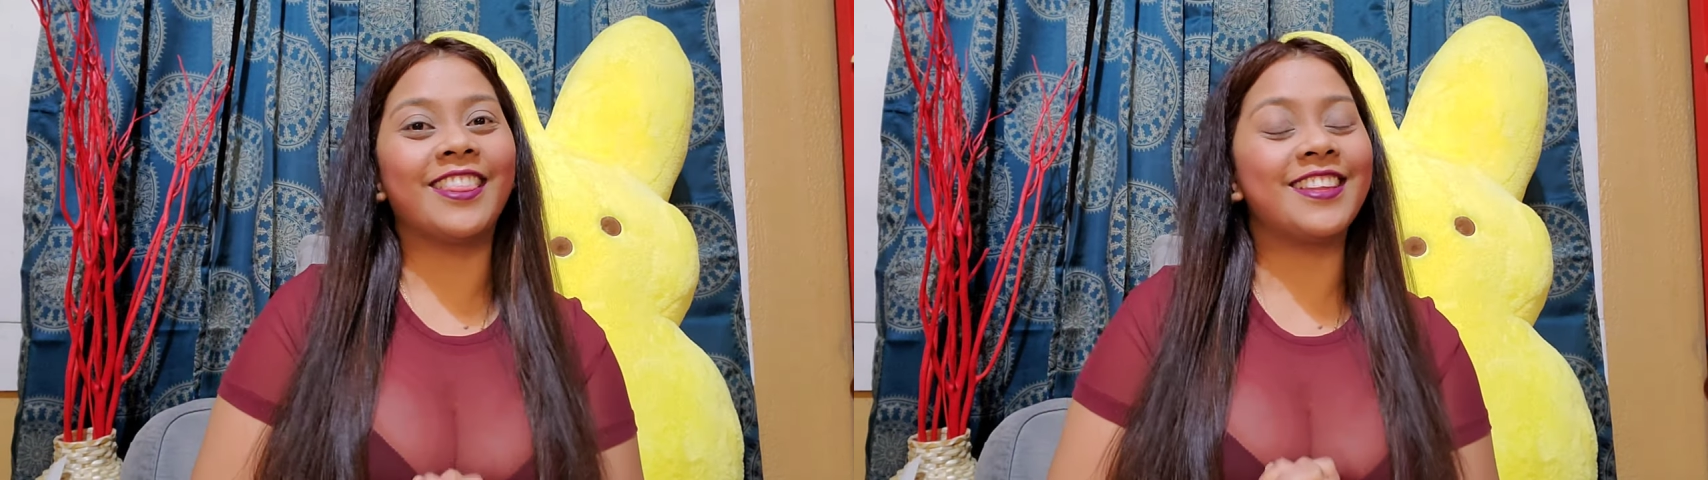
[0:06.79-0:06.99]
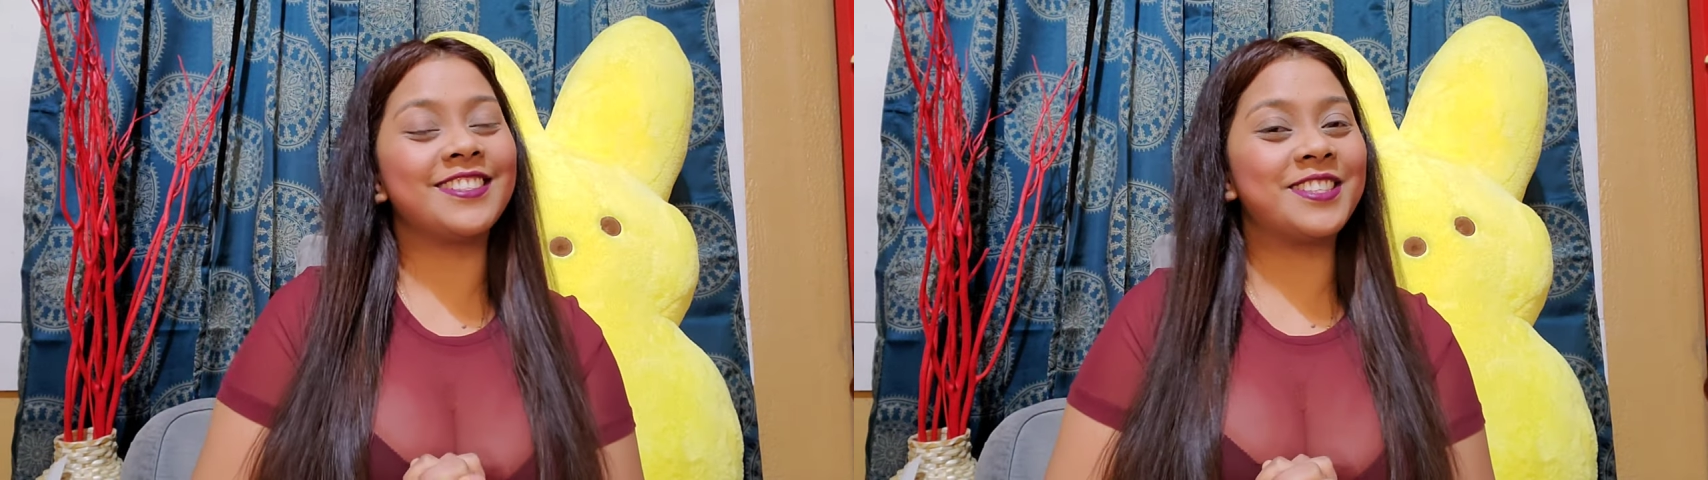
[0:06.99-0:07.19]

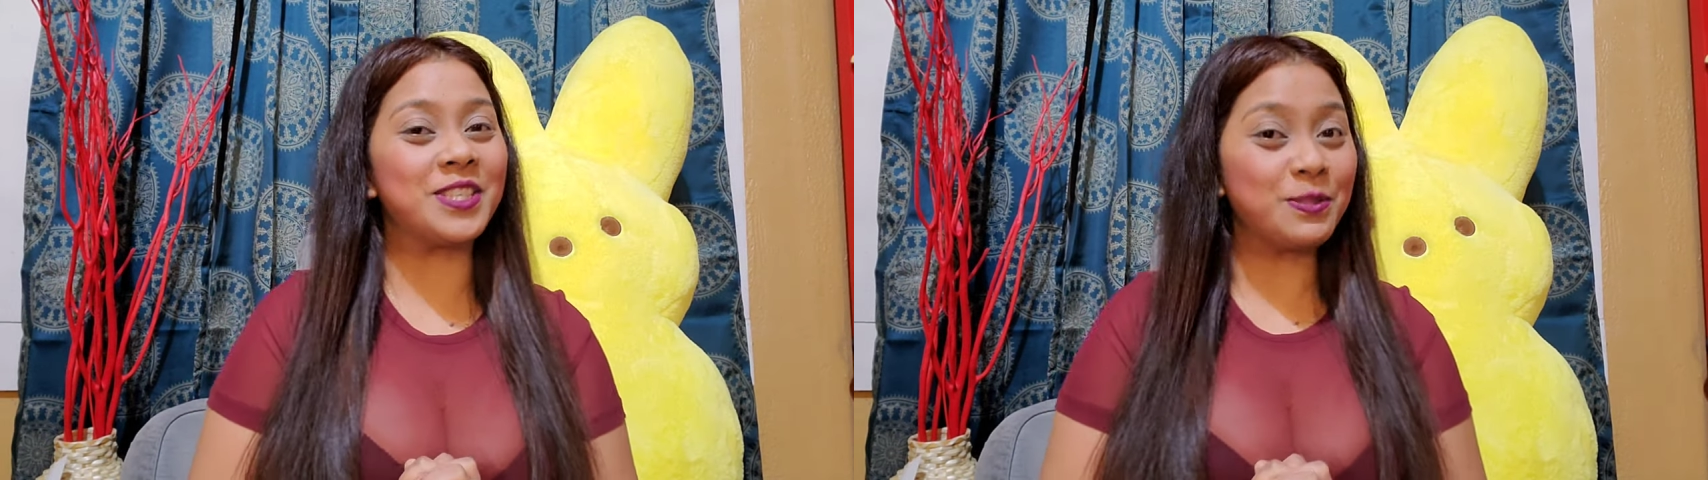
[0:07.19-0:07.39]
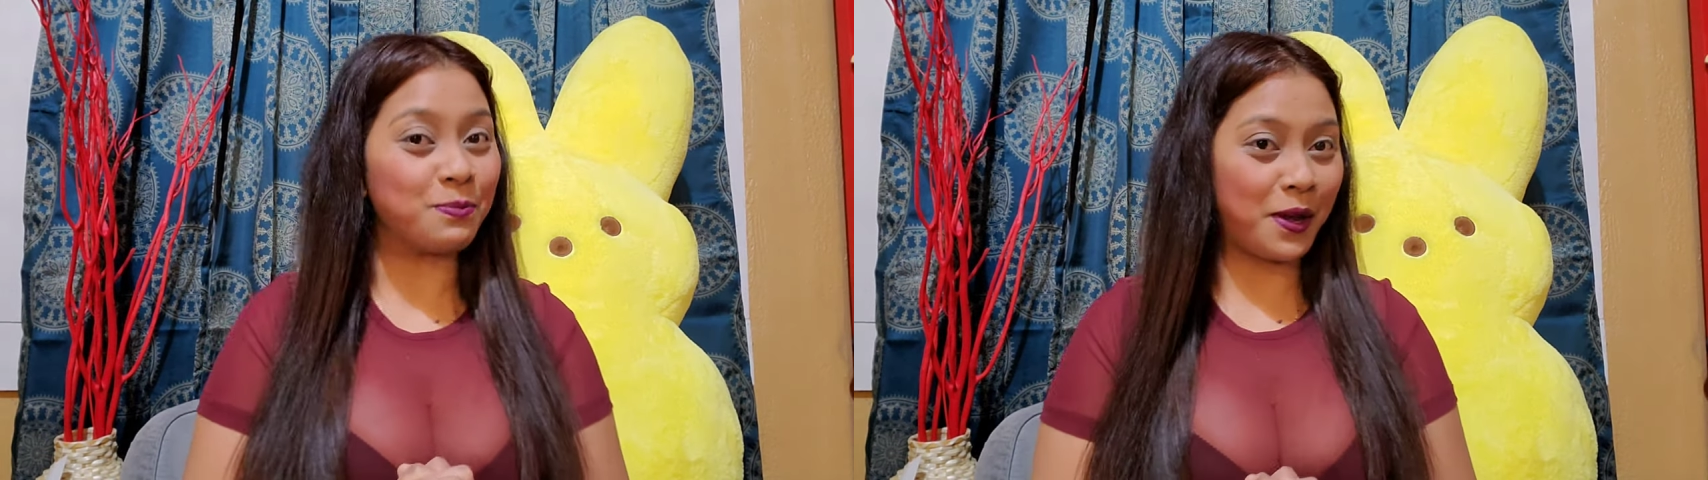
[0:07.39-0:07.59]
This
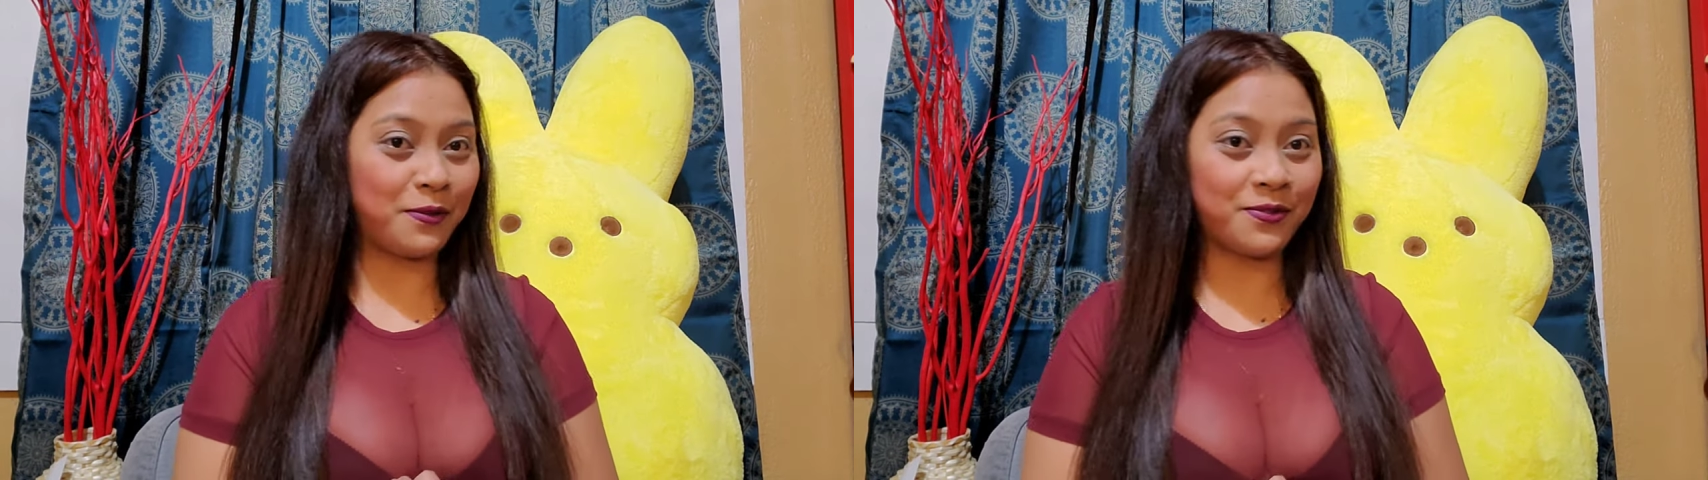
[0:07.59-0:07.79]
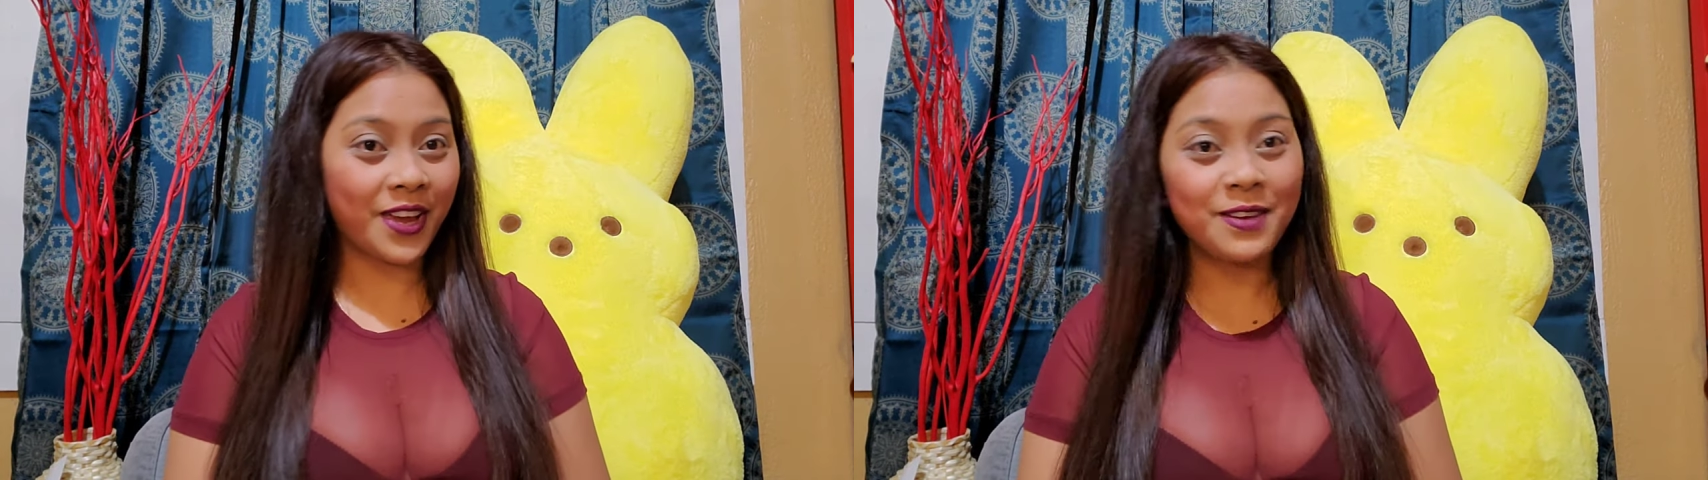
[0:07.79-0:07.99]
is my
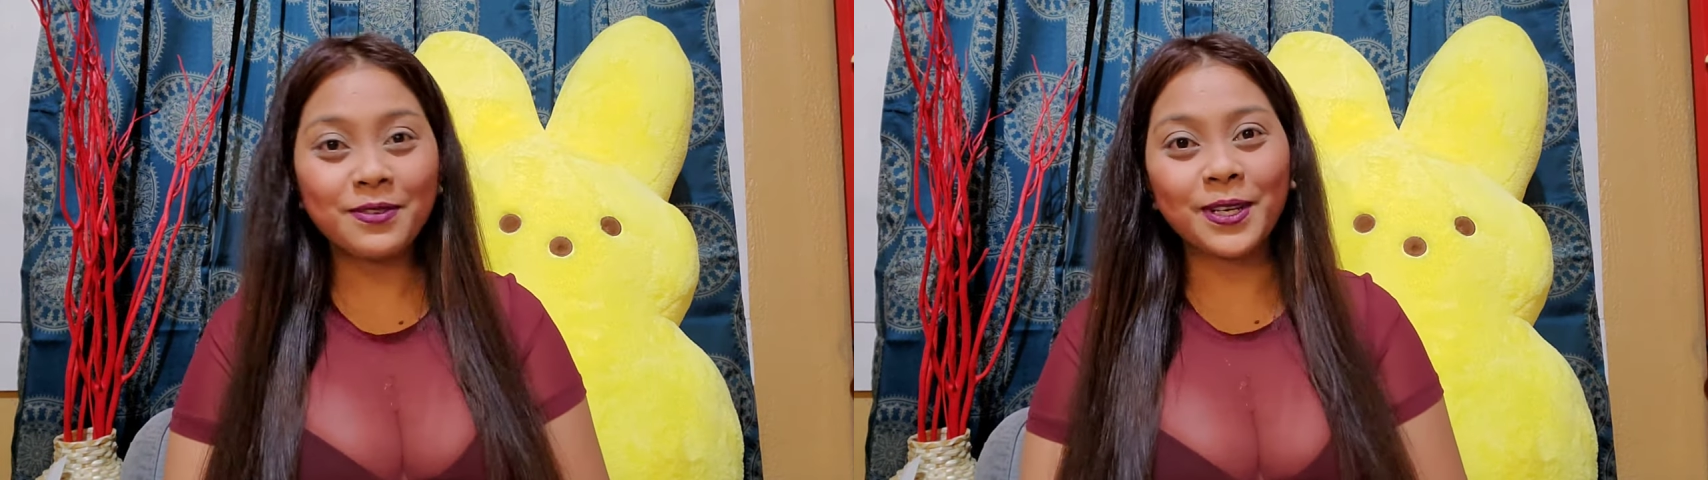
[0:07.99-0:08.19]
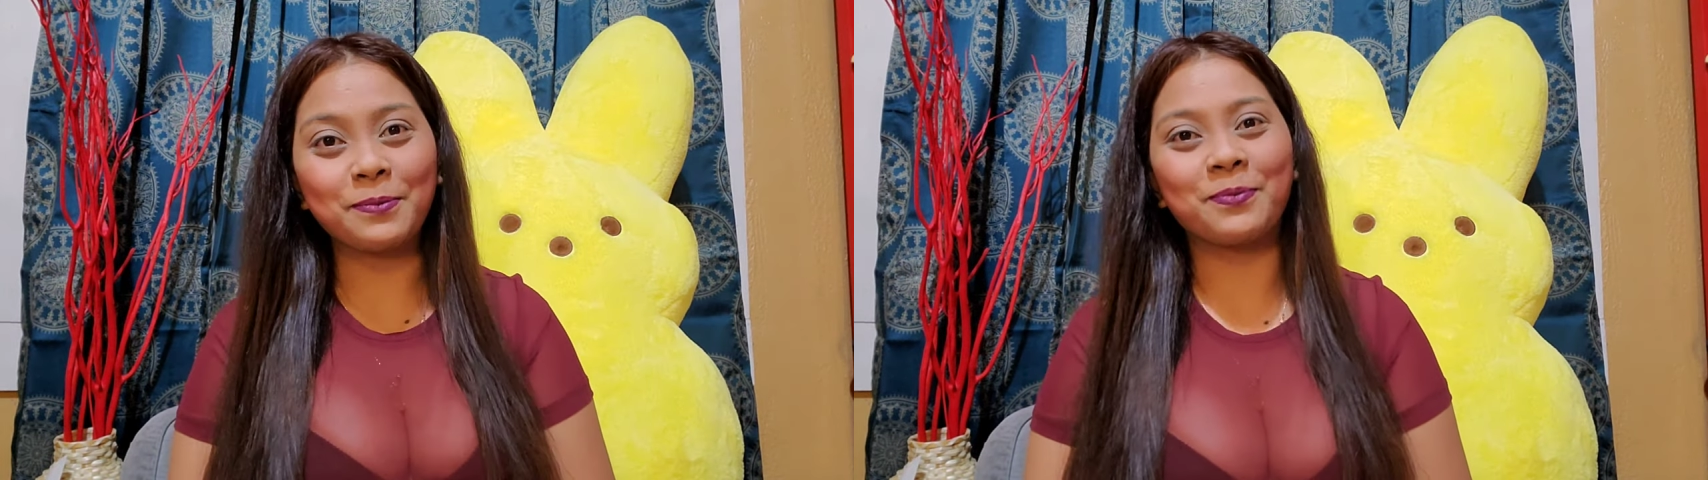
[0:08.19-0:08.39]

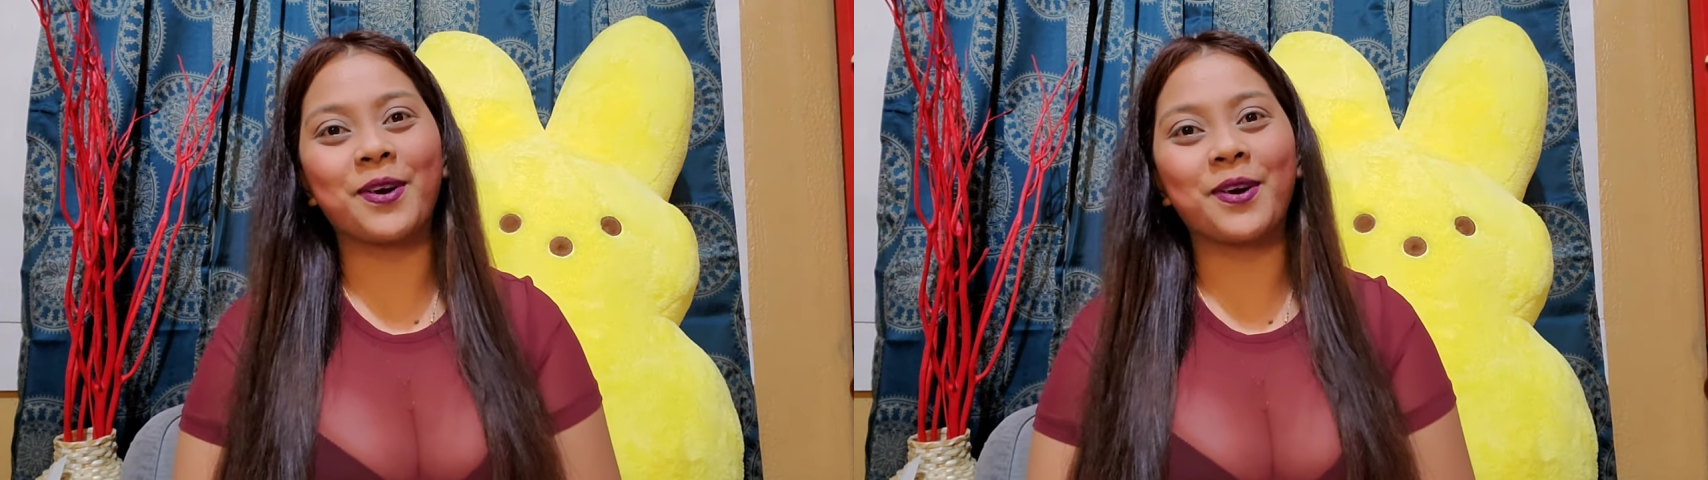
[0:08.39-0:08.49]
favorite